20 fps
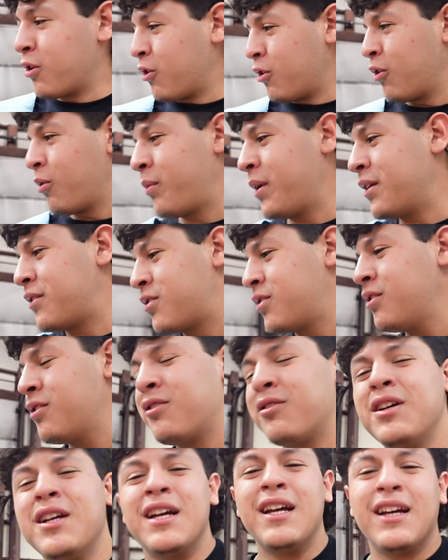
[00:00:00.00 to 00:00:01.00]
a little bit
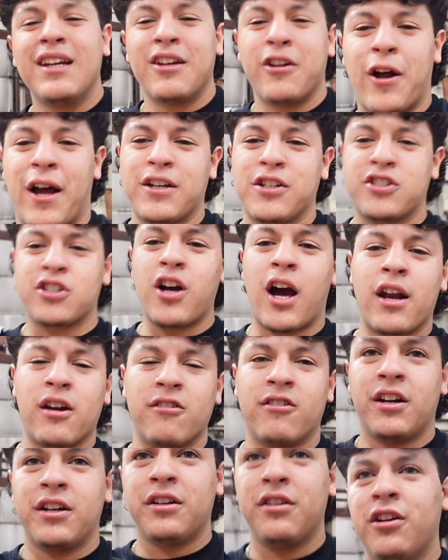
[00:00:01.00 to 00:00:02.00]
too. I just got it
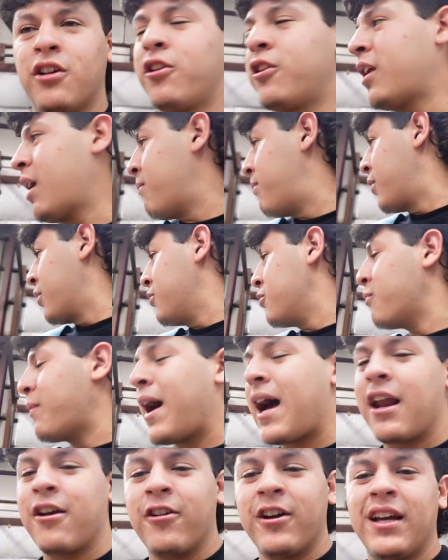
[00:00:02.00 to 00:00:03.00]
running the other day, put a new
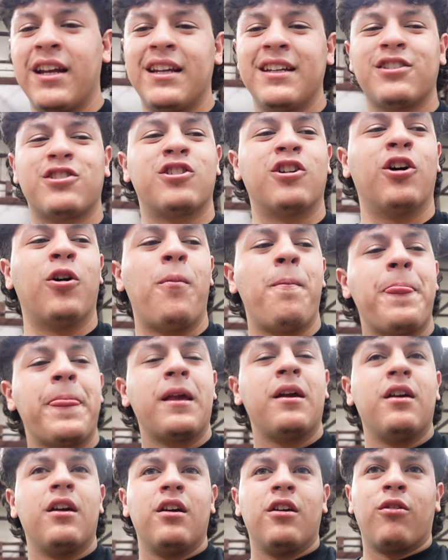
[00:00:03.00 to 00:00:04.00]
battery in it, so
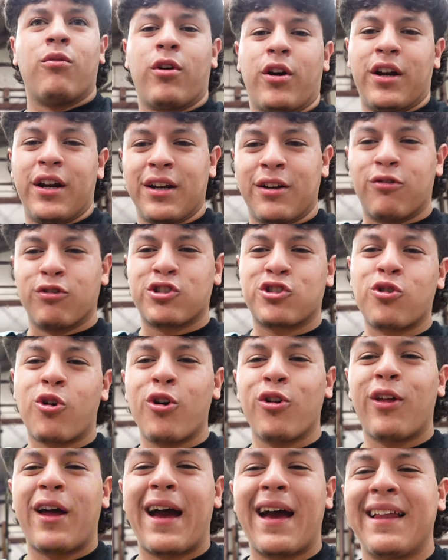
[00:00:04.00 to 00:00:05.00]
we're gonna
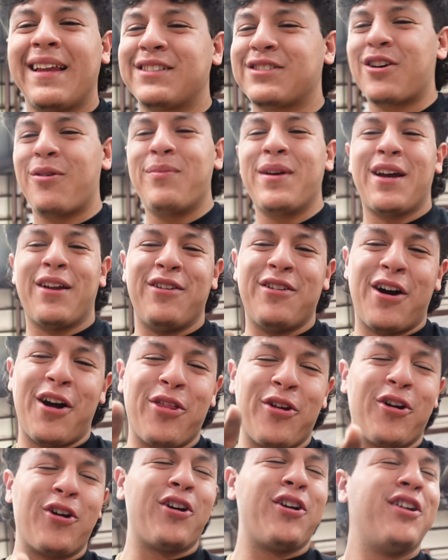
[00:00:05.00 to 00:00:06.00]
restore that. That's gonna be
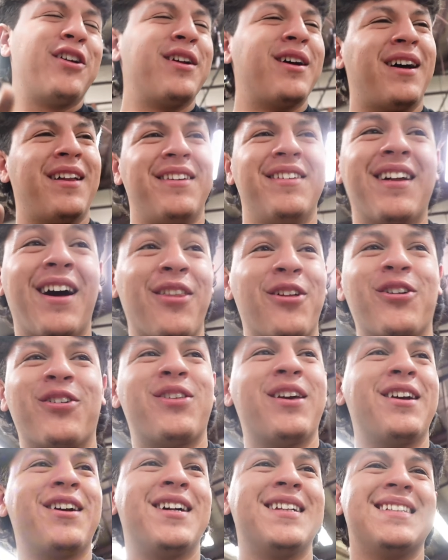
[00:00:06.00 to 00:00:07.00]
another
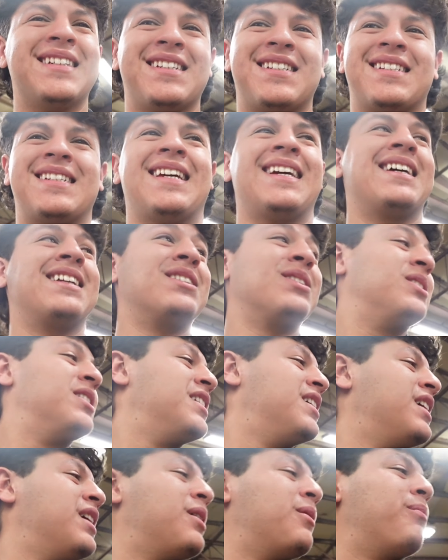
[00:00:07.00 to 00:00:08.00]
thing on this channel.
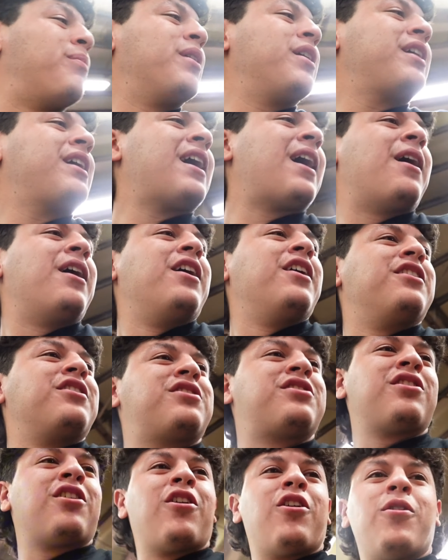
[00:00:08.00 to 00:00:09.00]
But yeah,
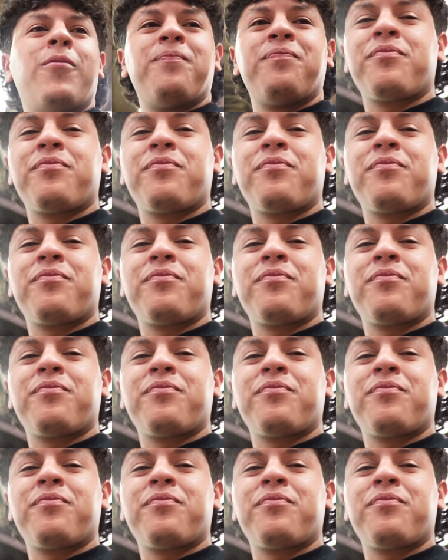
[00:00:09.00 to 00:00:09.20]
so